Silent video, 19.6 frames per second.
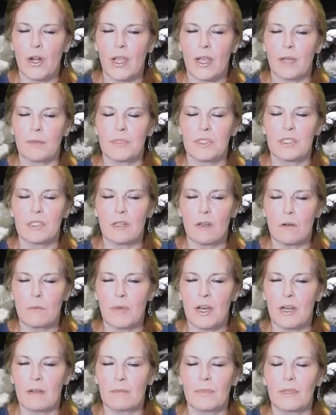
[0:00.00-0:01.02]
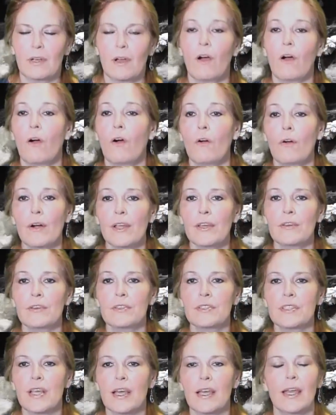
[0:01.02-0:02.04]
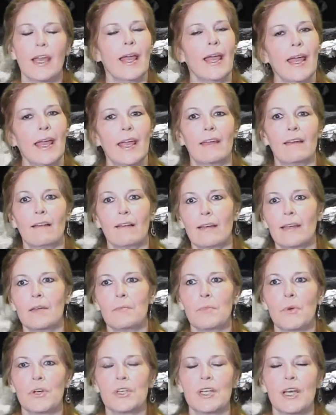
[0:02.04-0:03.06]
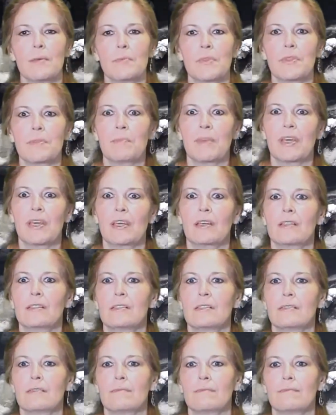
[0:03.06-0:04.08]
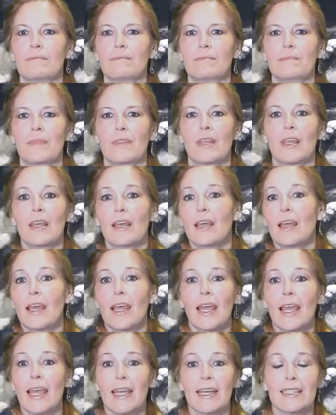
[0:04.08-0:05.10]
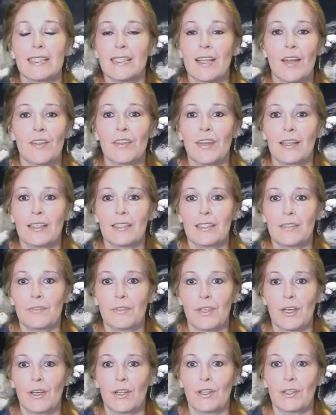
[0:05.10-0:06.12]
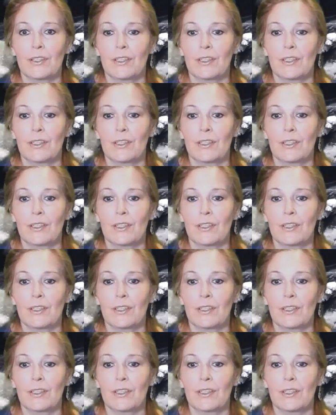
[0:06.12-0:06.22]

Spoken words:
I'm so bummed. Or you can say, hey, I get more time with my kids. It's not that difficult.